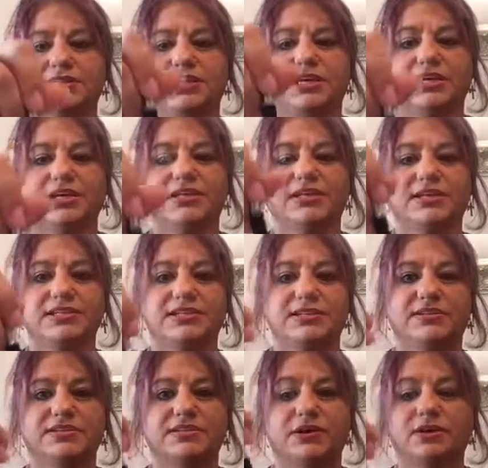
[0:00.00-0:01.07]
let it get nice
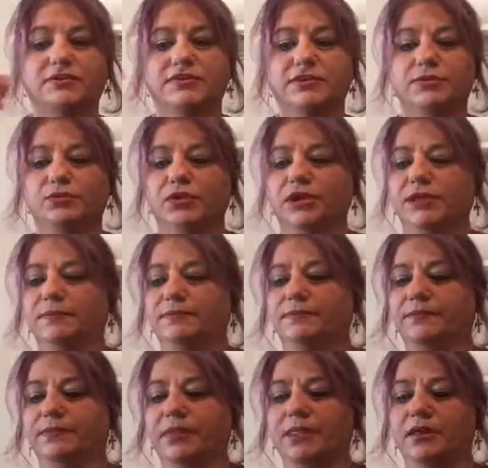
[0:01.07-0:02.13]
and soft and wet.
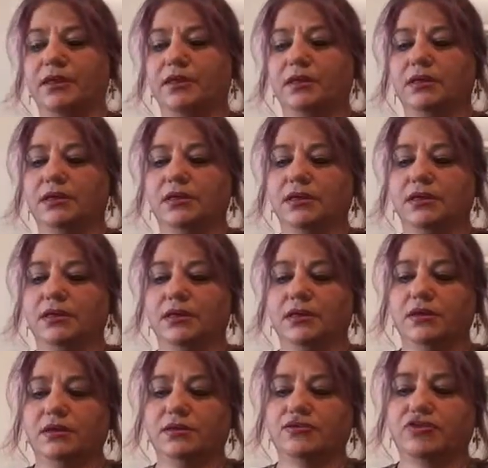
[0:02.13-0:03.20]

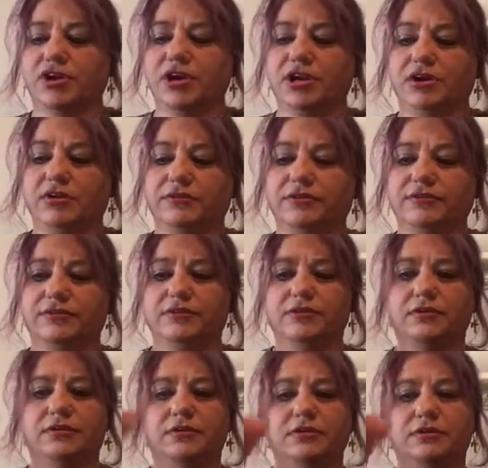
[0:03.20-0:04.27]
Drain off
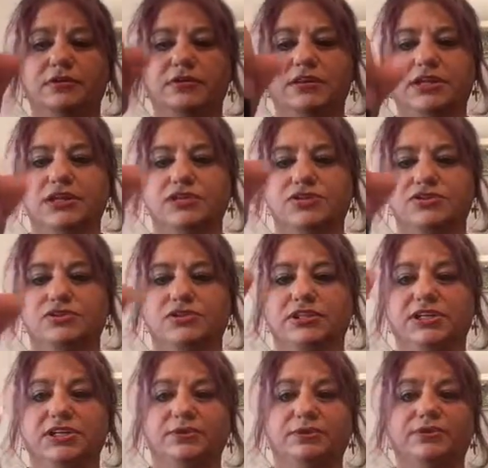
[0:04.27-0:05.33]
the extra
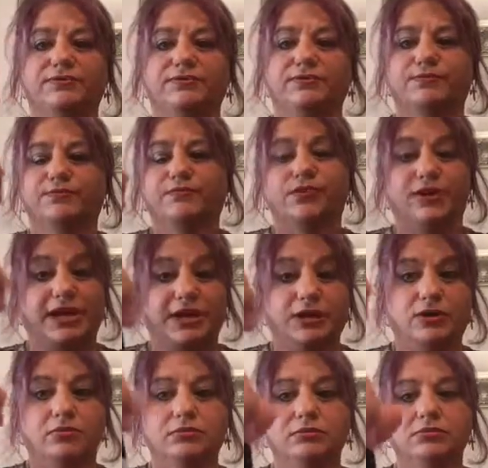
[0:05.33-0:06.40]
liquid for
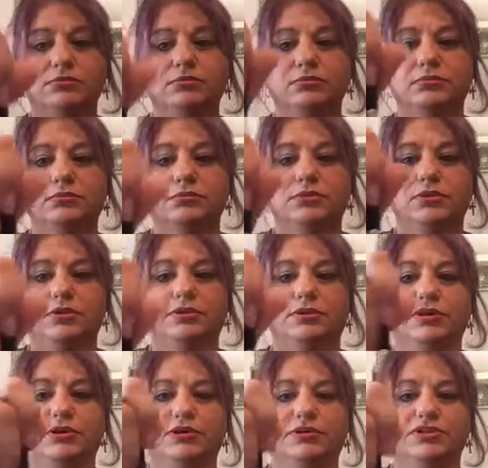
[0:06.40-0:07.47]
now. You want
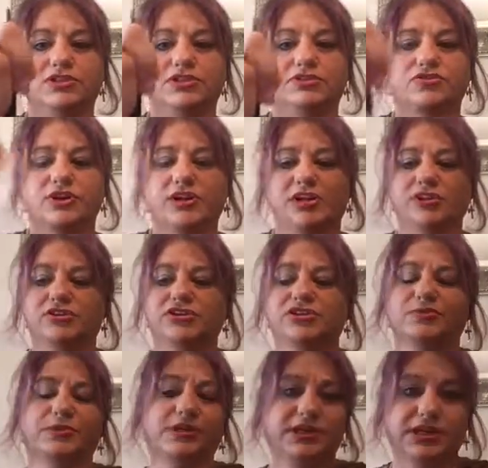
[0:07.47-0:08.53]
to just drain it. You just
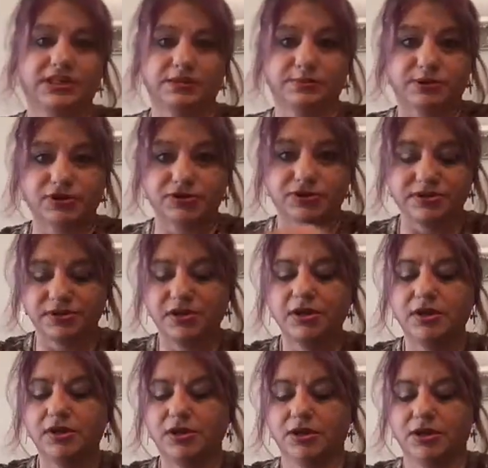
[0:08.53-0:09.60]
wanted to get the brush
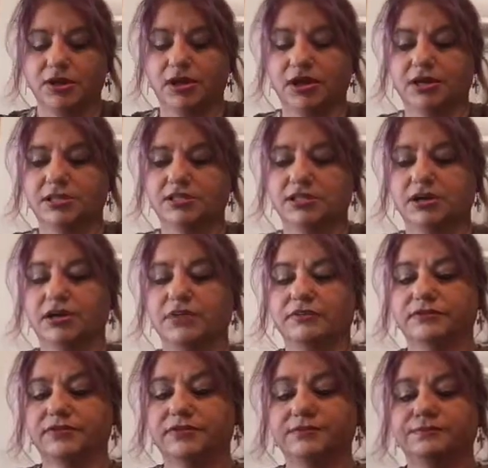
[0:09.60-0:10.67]

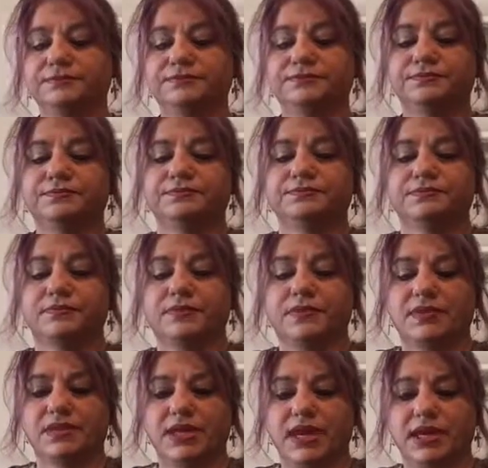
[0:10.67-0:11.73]
soft.
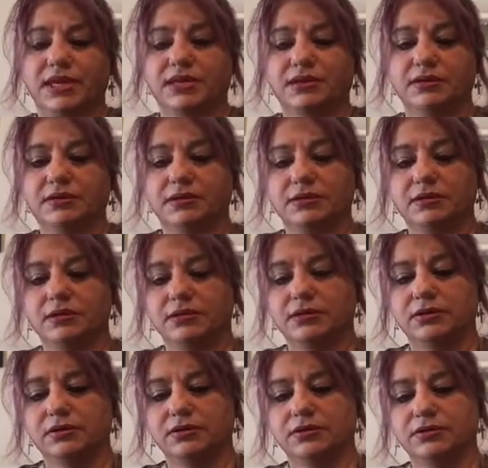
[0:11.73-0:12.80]
Take
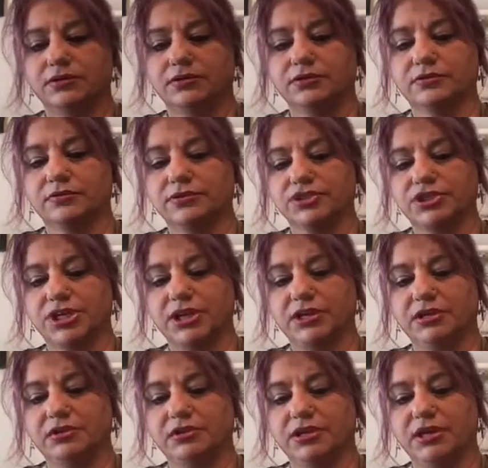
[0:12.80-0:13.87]
your
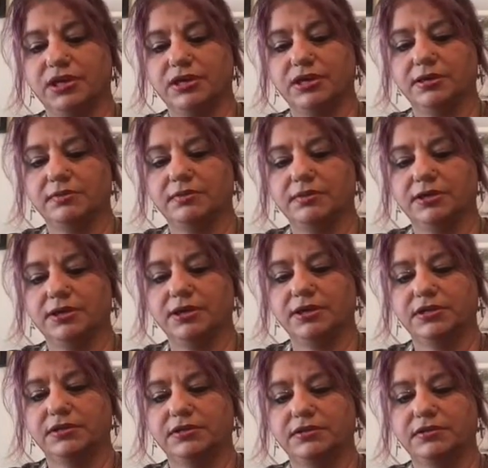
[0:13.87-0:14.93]
gel and put it